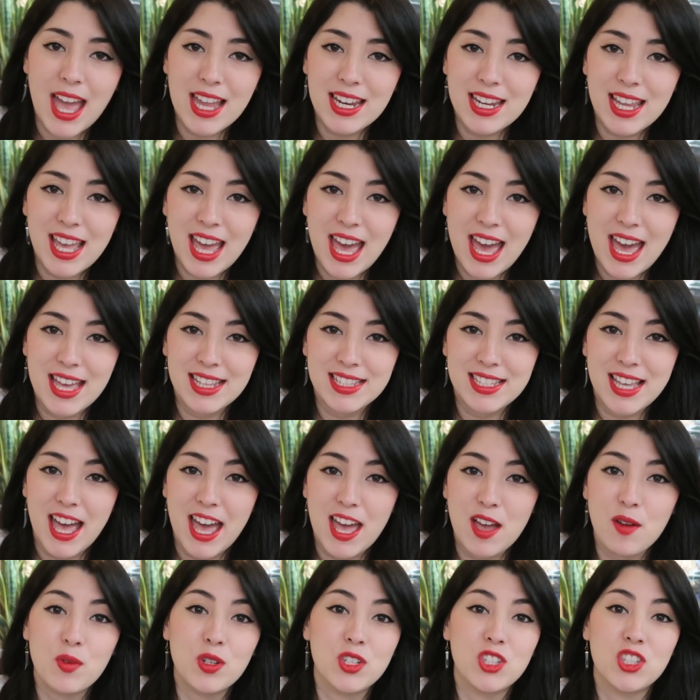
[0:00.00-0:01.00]
any hair
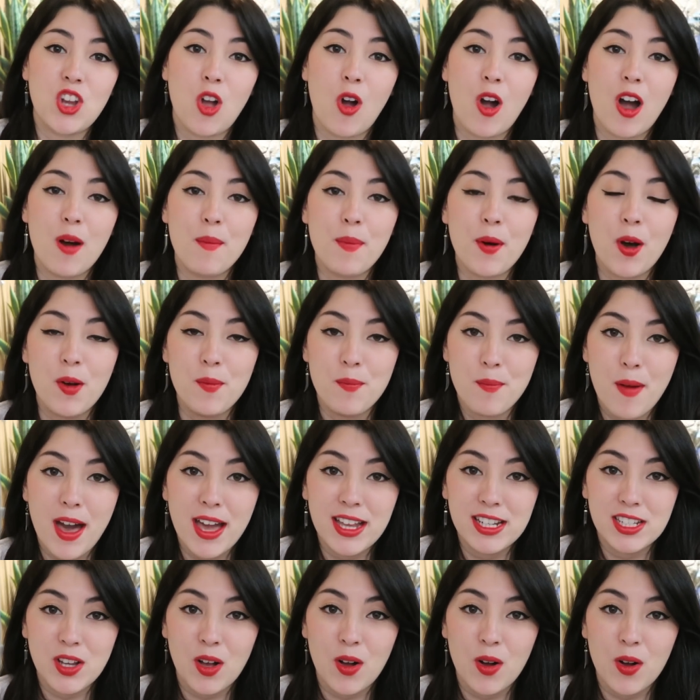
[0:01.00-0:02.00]
dye would show up on
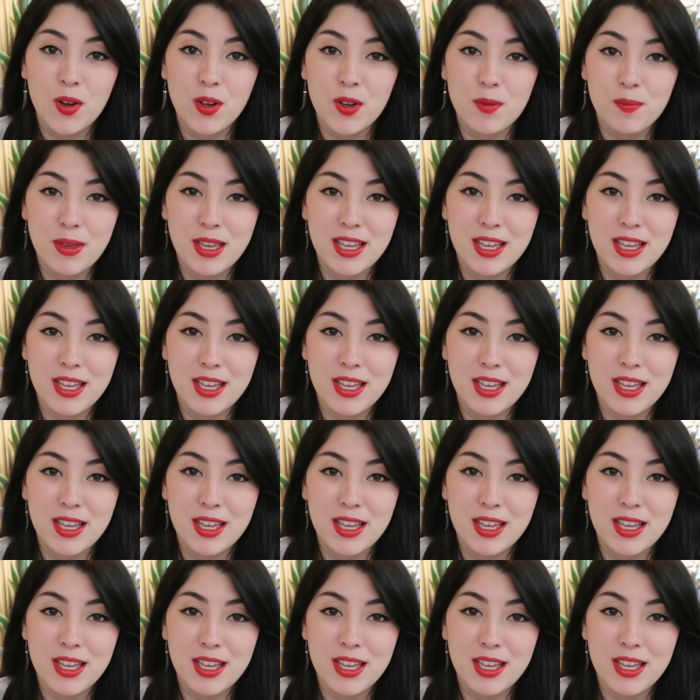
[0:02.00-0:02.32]
my dog,